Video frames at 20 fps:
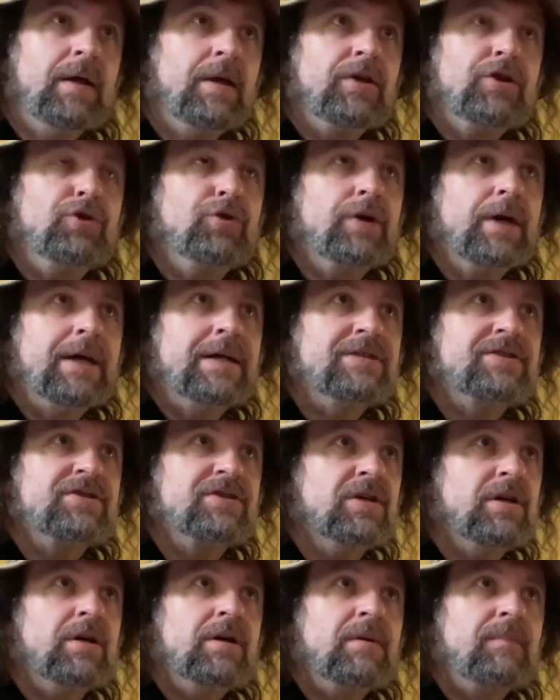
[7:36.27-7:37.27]
You guys
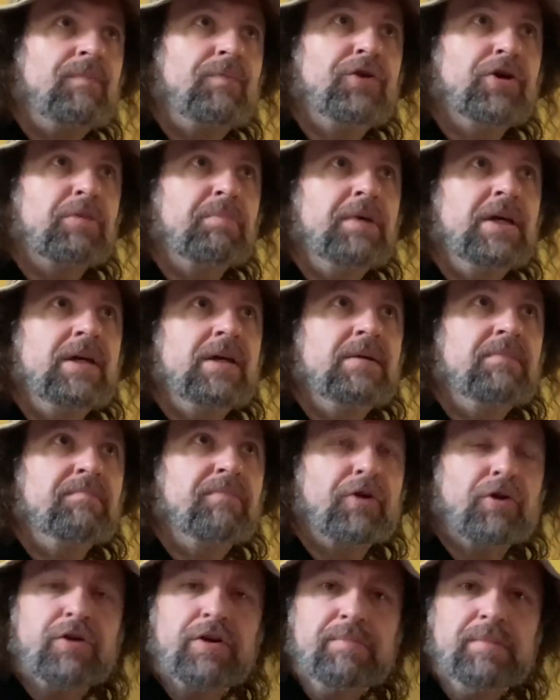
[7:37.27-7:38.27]
saw, took me
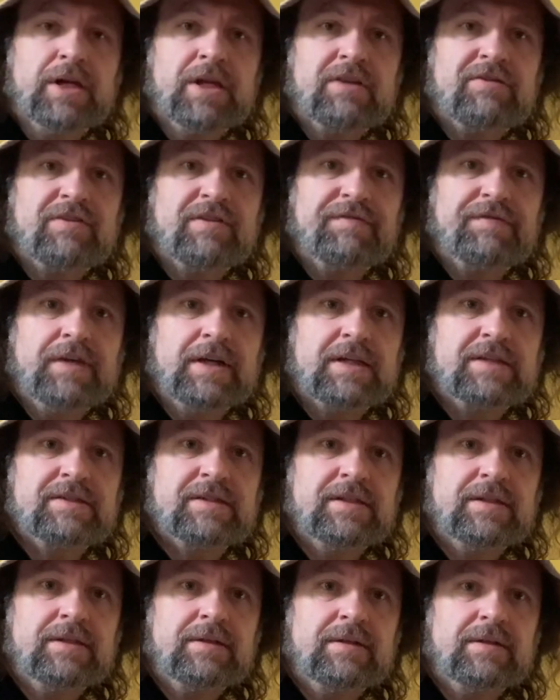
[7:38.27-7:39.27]
30 minutes to fix
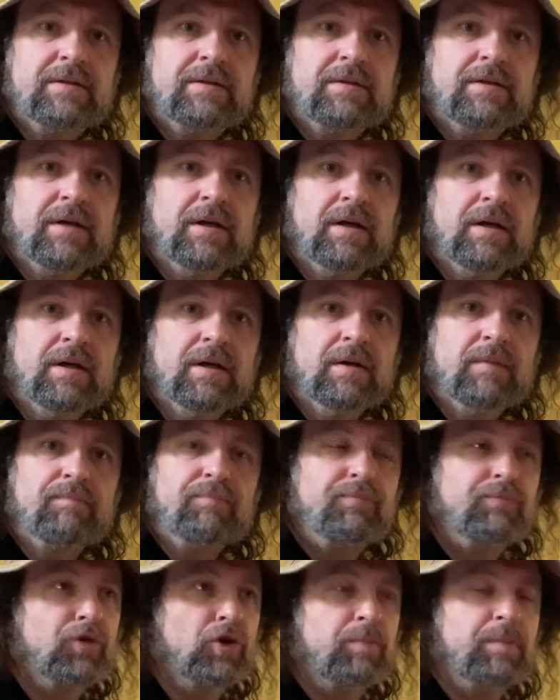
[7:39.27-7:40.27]
it.
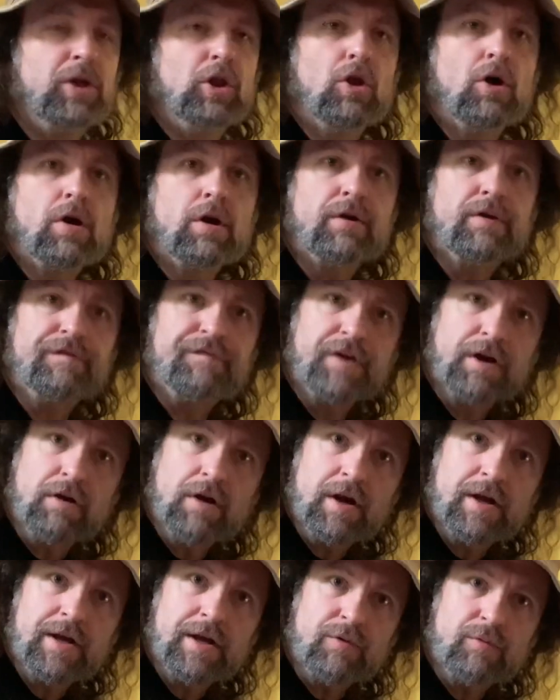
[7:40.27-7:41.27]
Took me longer to figure
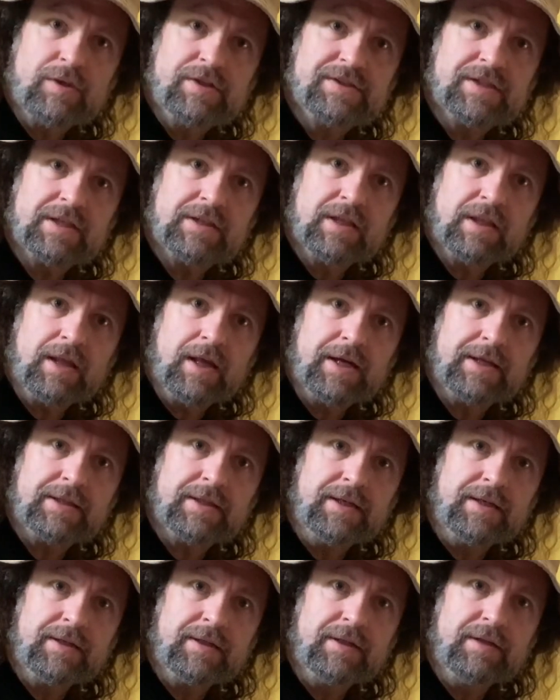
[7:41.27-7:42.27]
out how to reset the light
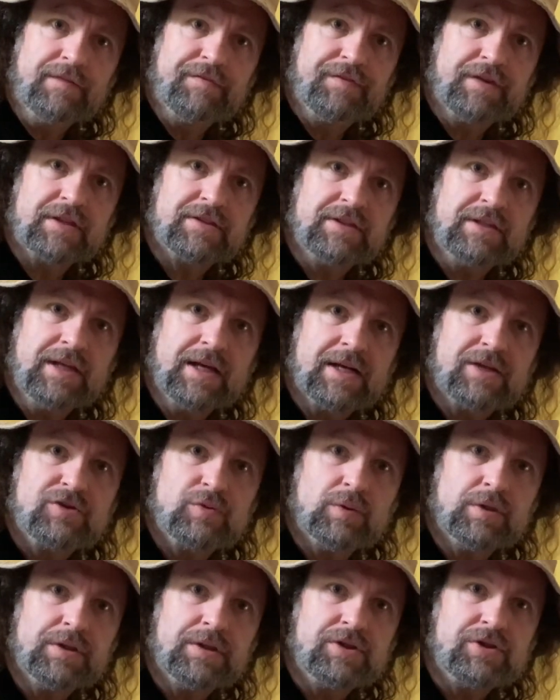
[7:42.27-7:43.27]
than it did to fix the
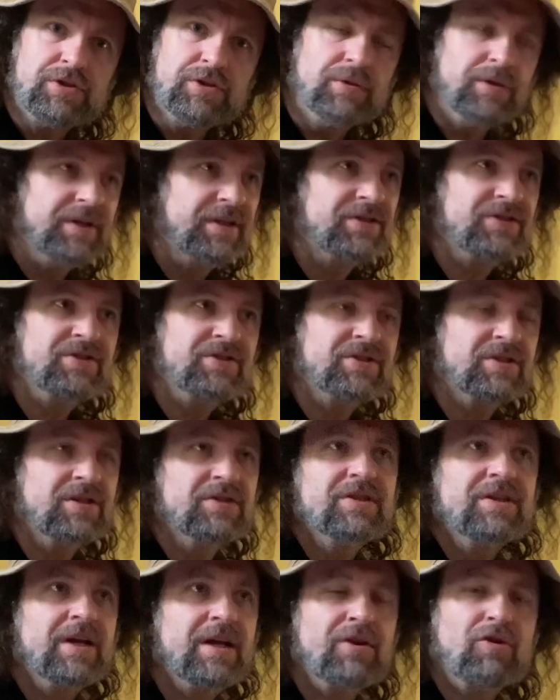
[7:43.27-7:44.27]
actual issue. And it's just because
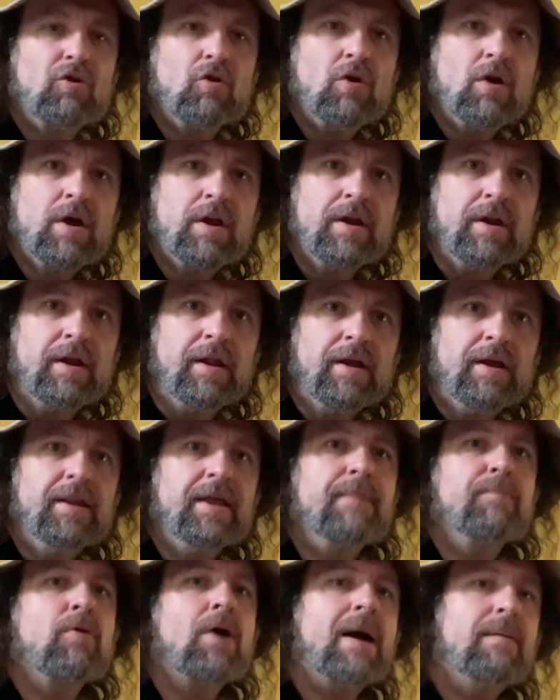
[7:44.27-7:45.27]
it had crud in it. And
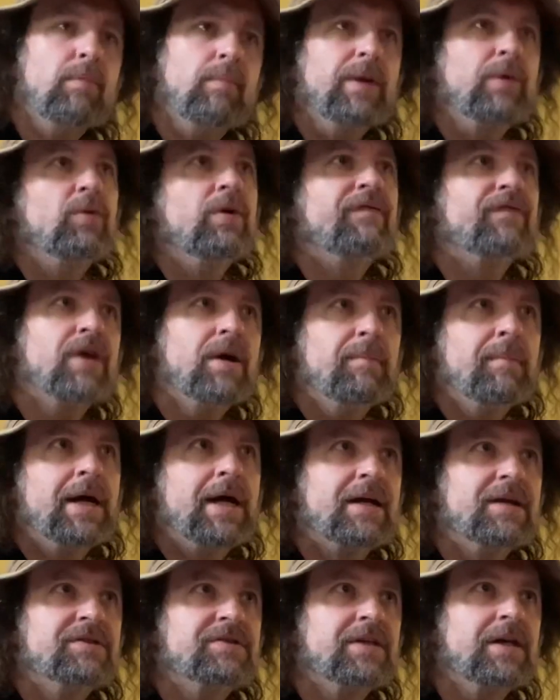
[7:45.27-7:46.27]
they probably would have come
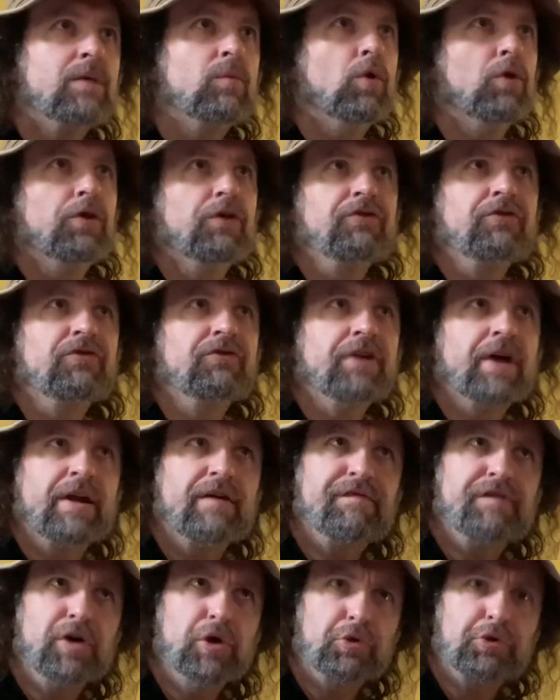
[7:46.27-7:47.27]
back and said, well, this is not a
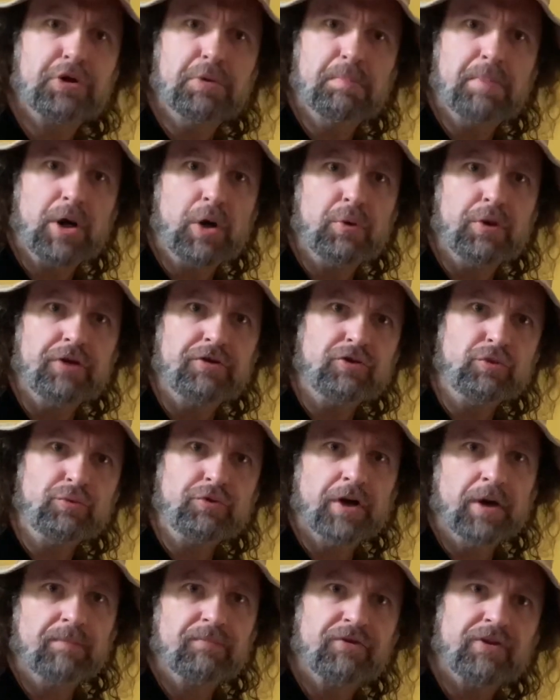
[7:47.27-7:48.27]
failed component. You
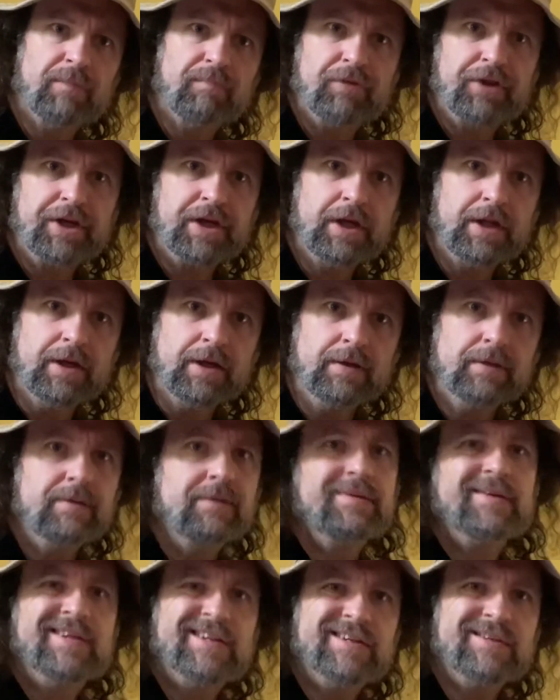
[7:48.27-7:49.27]
dumped something in it,
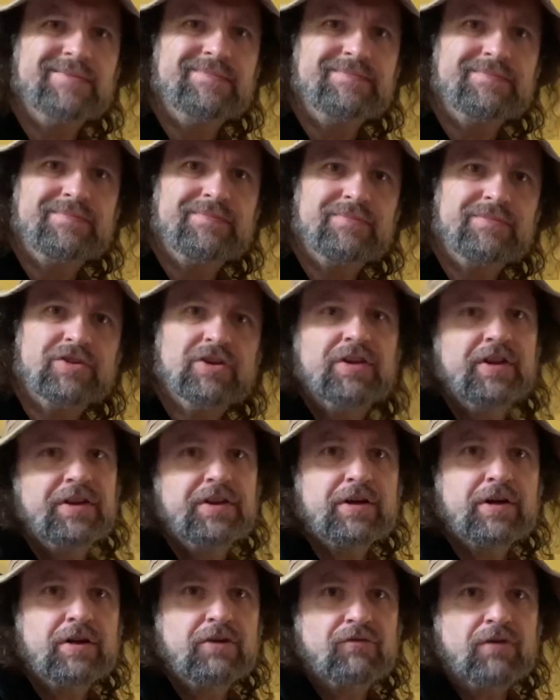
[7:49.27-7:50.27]
you know? So then
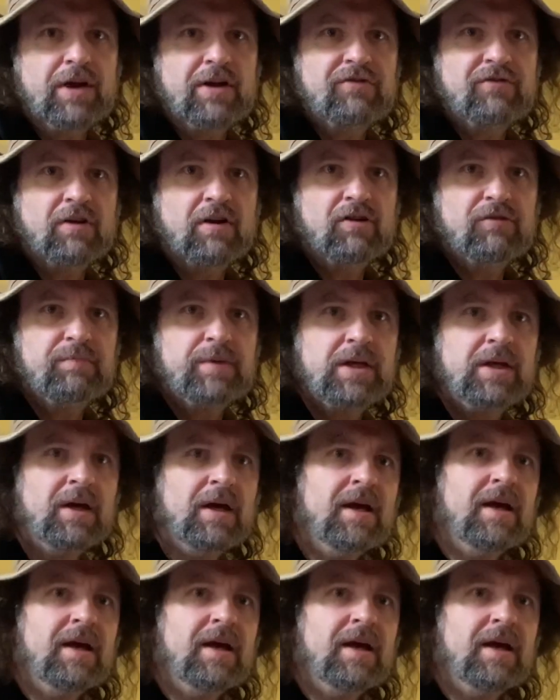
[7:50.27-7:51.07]
they're going to try and charge me